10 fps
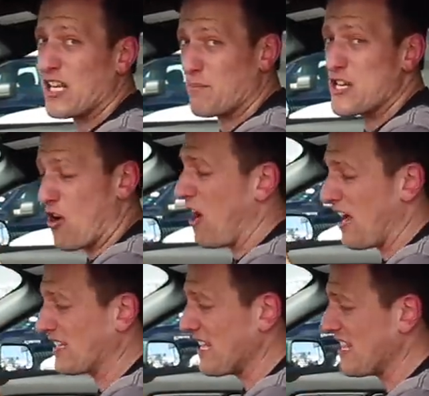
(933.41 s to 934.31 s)
Trust me, you're
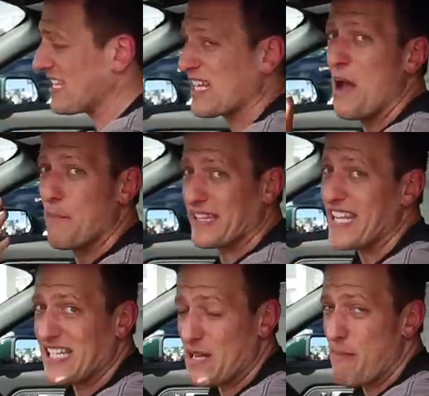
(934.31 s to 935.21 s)
hugged in this,
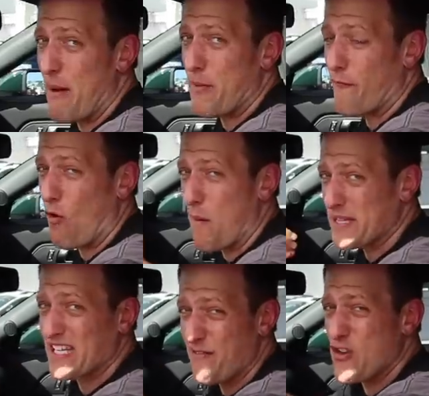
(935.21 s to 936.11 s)
but this is about performance.